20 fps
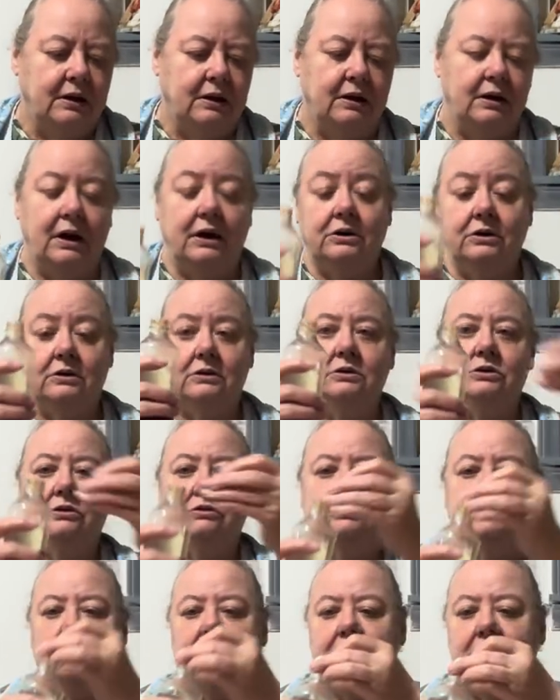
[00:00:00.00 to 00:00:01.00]
I could have
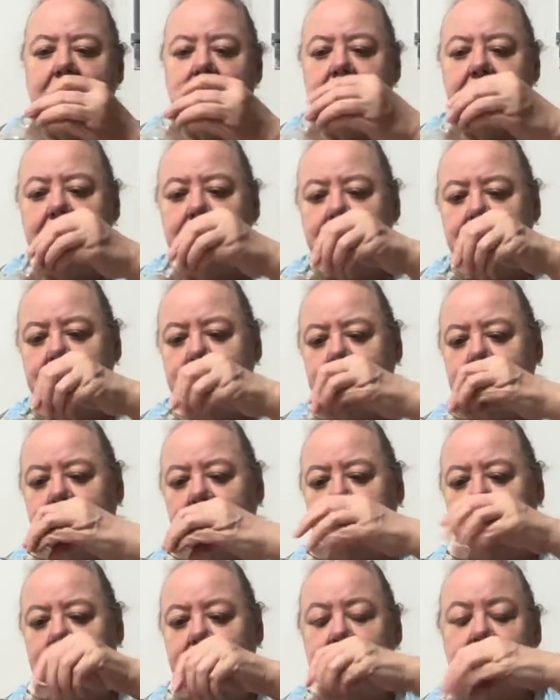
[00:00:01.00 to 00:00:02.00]
used a lid. I
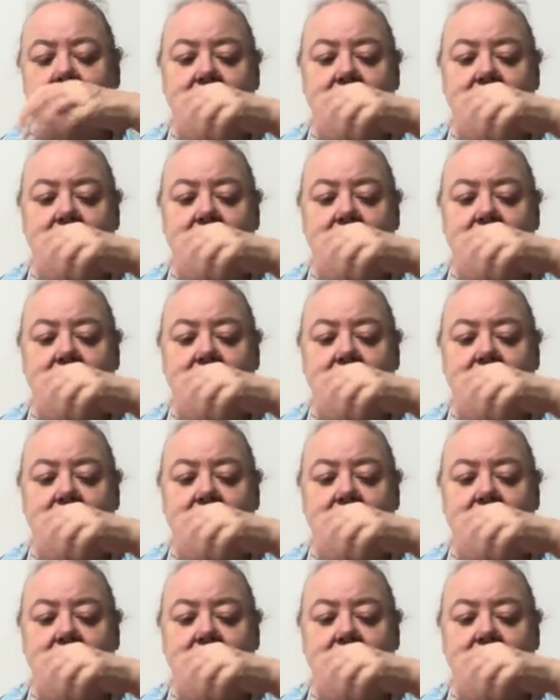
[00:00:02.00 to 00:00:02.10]
usually